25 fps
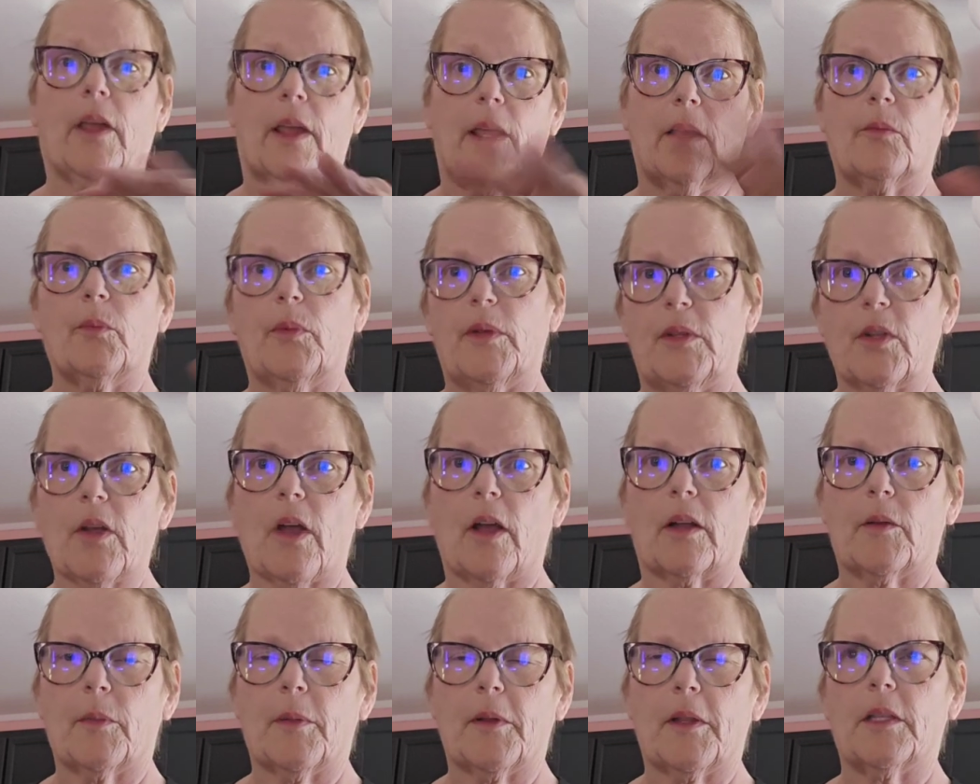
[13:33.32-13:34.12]
okay, we
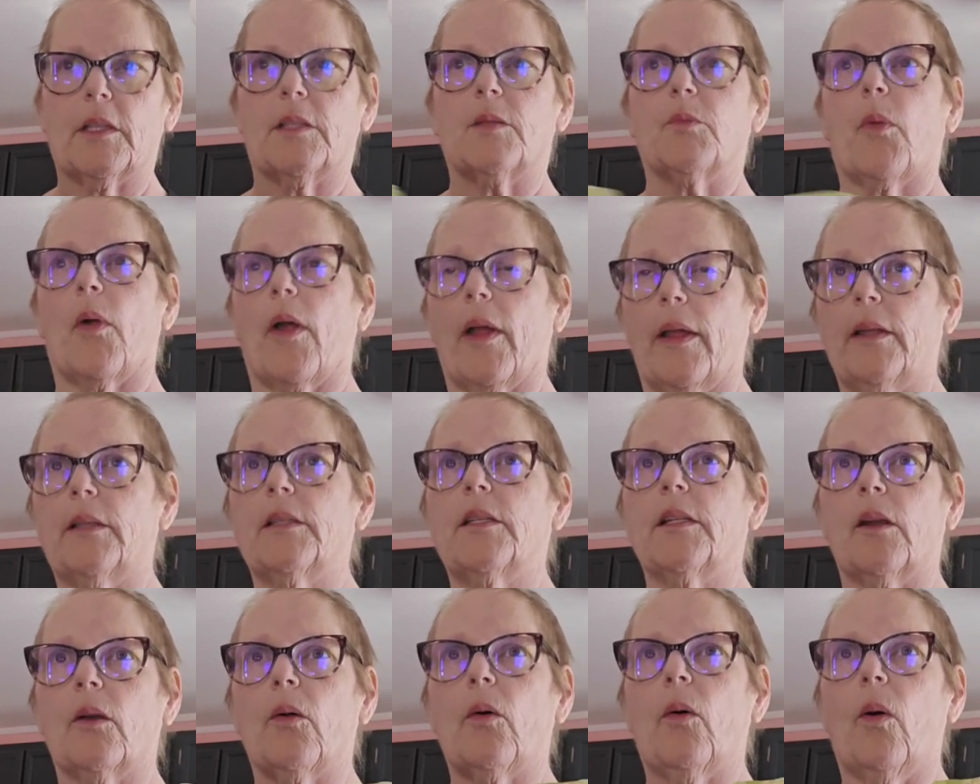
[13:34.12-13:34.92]
talked about this.
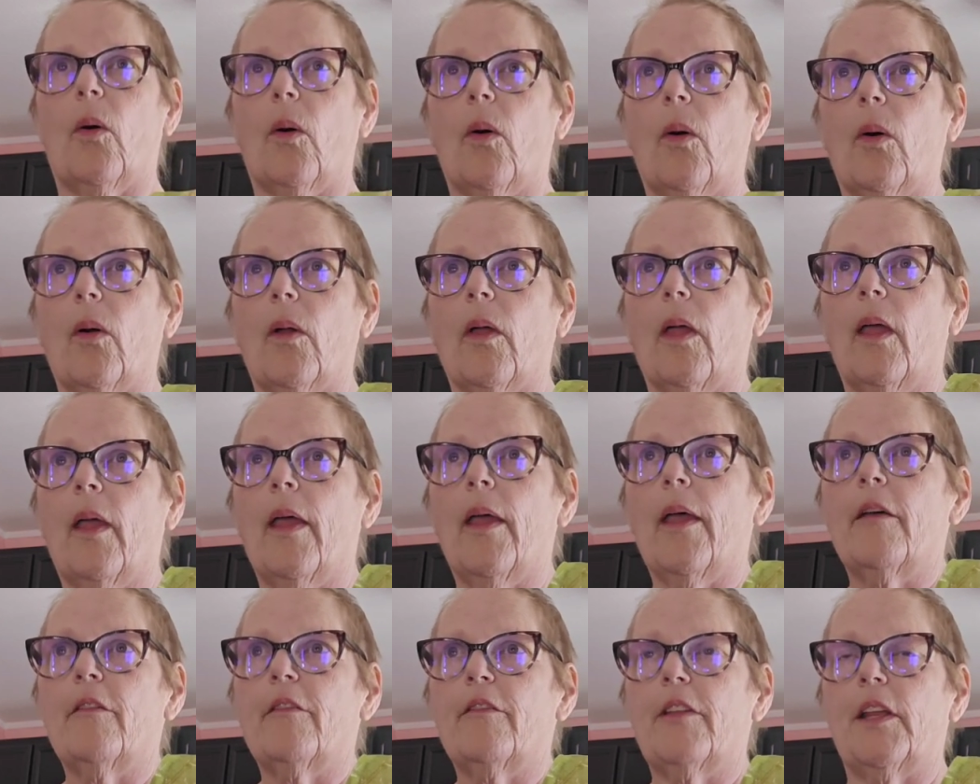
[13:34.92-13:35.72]
Bryan did a whole
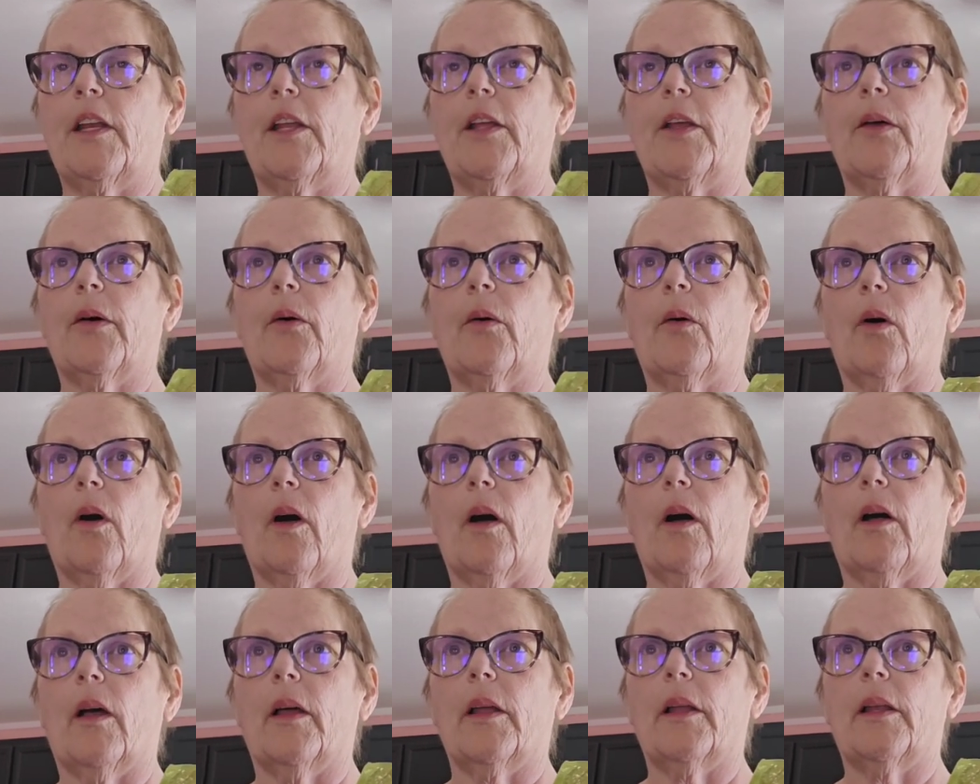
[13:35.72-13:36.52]
video
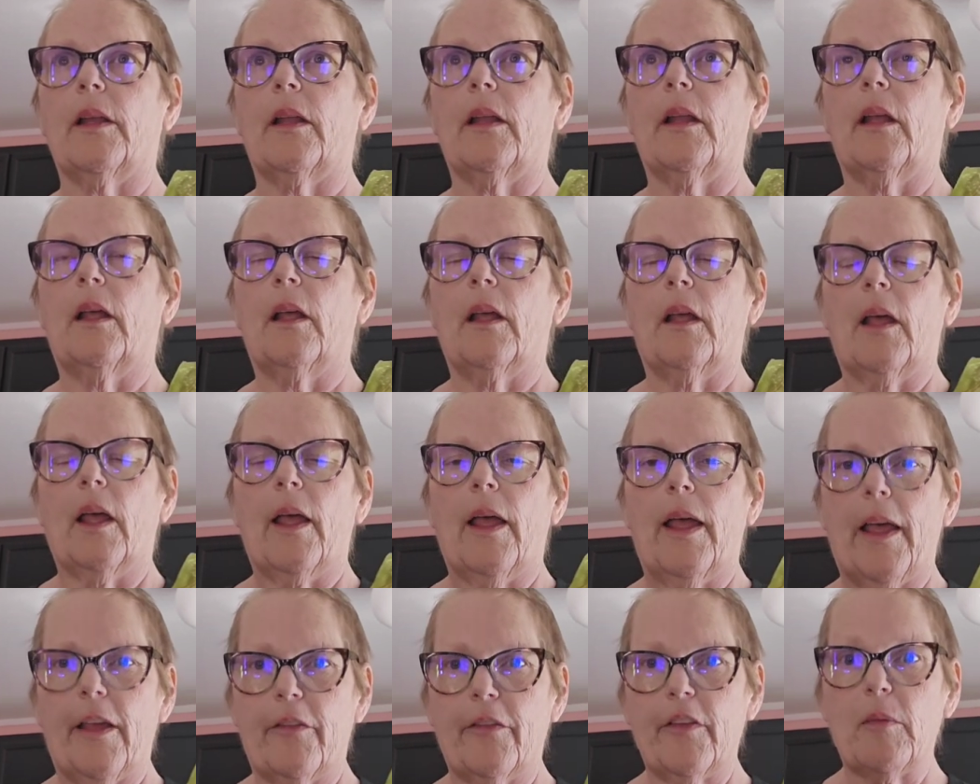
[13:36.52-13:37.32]
on
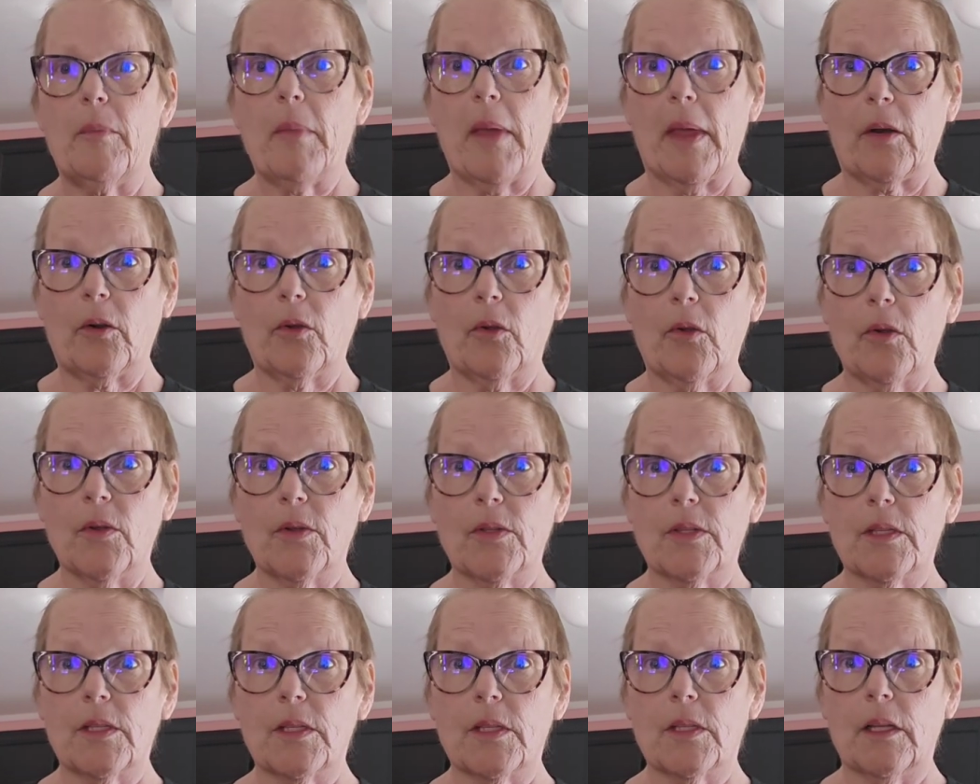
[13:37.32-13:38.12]
heavy
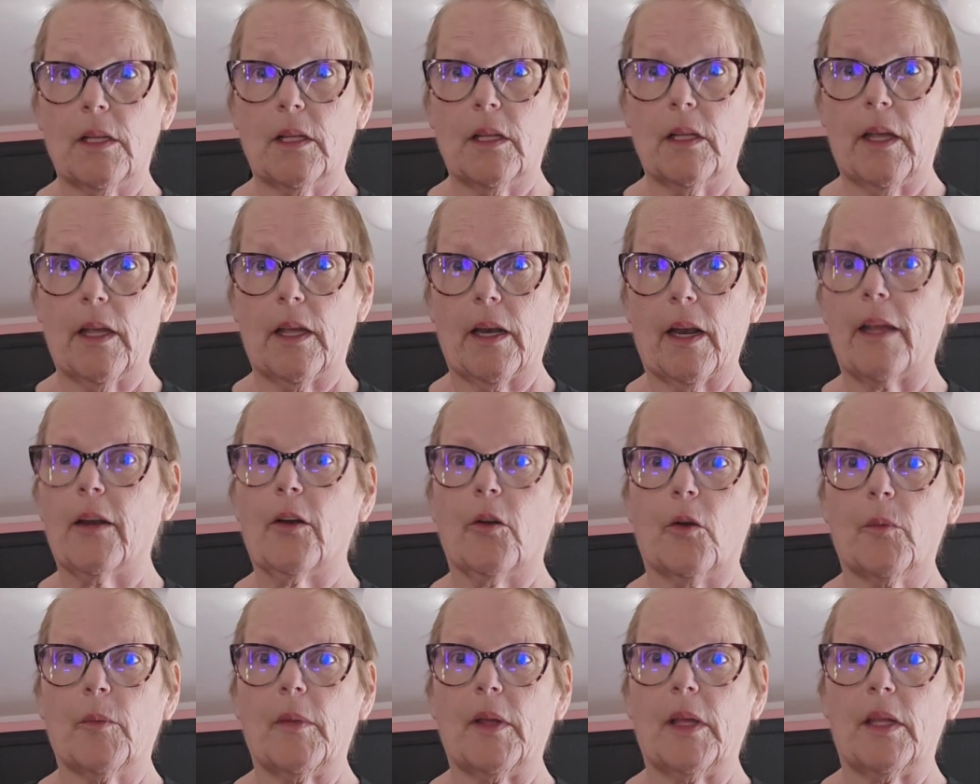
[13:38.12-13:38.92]
metals, and I
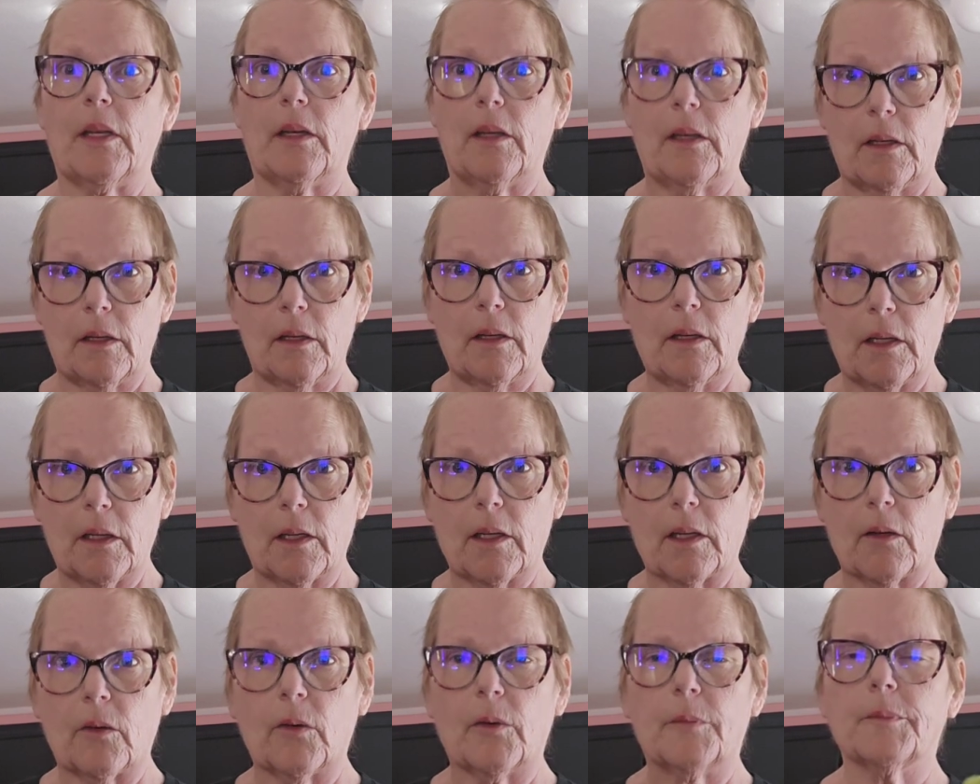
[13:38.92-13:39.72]
don't mean, you
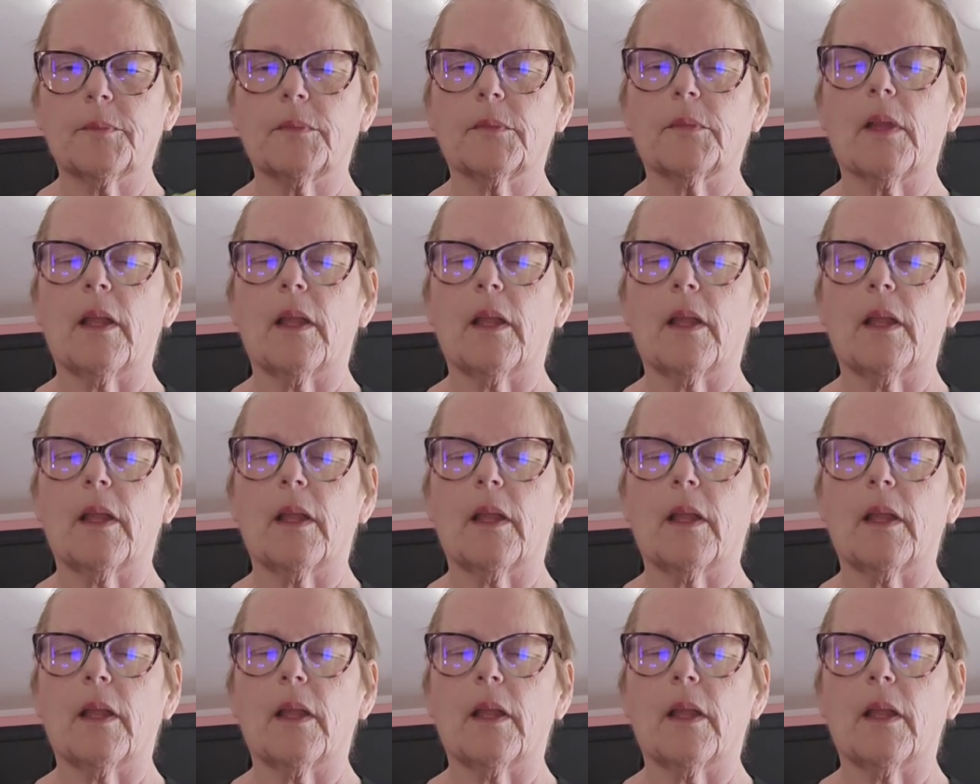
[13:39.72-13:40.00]
know,